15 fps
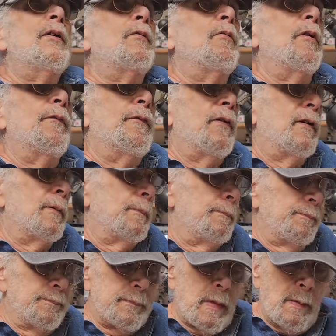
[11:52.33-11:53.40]
with
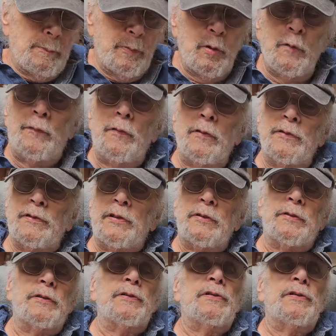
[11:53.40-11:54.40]
beautiful interiors.